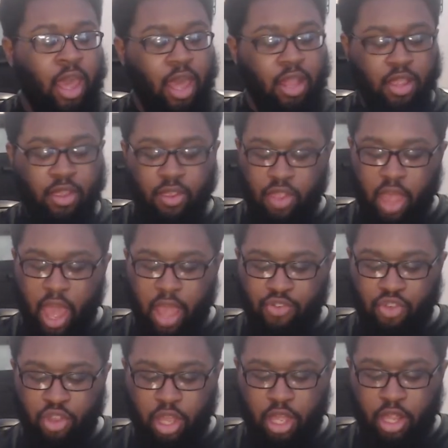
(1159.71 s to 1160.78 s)
and this is
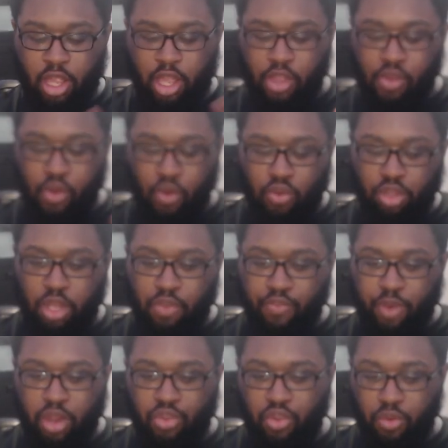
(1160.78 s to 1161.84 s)
actually the only
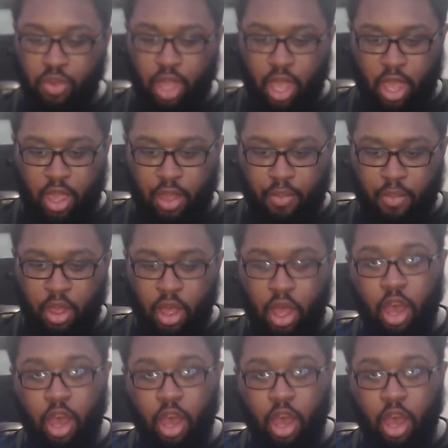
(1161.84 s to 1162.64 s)
retro game